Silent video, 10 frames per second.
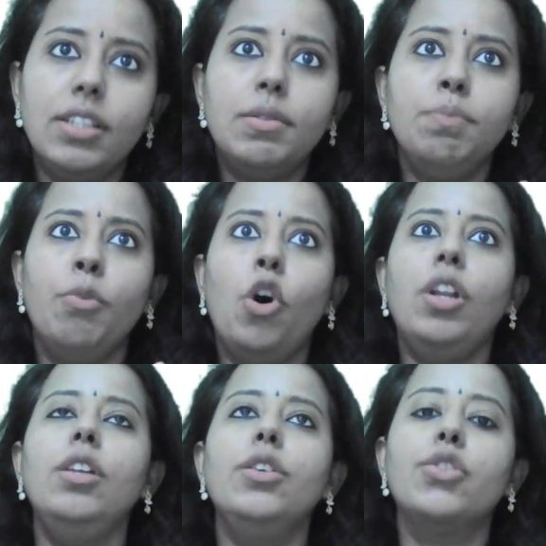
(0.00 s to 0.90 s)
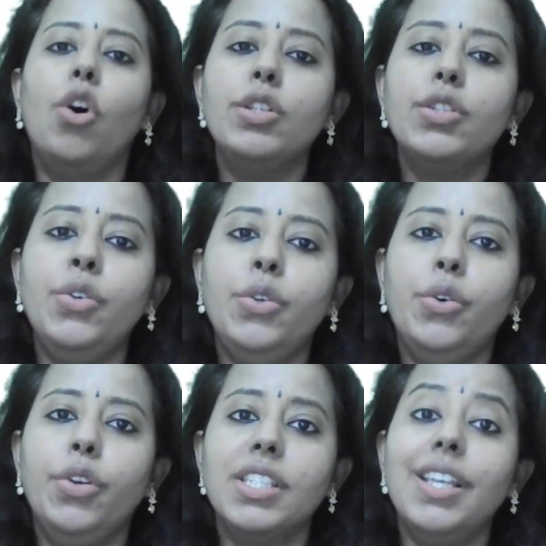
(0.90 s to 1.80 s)
this model is also
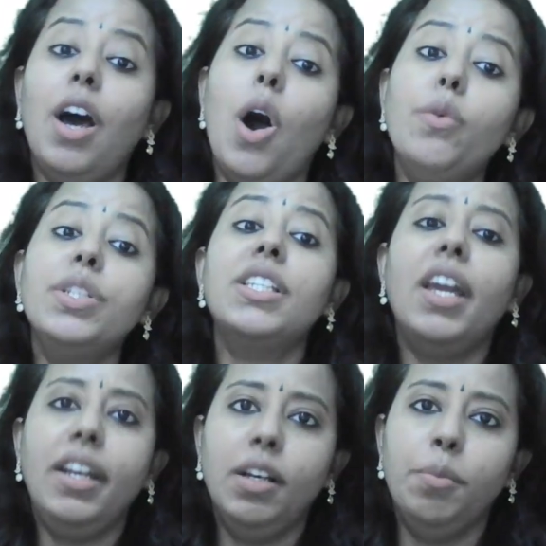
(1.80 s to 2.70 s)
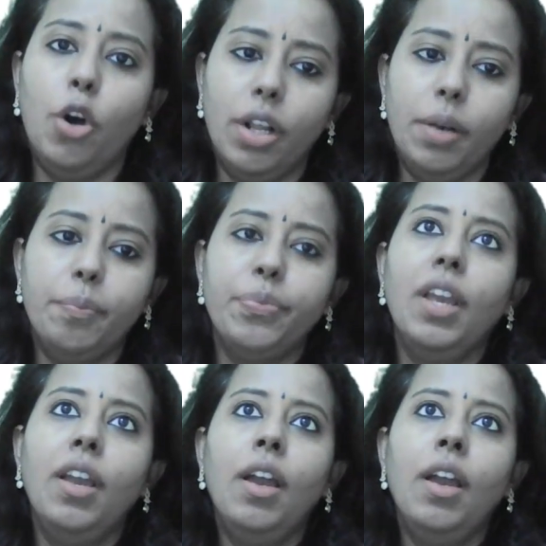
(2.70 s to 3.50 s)
known as the outsider model.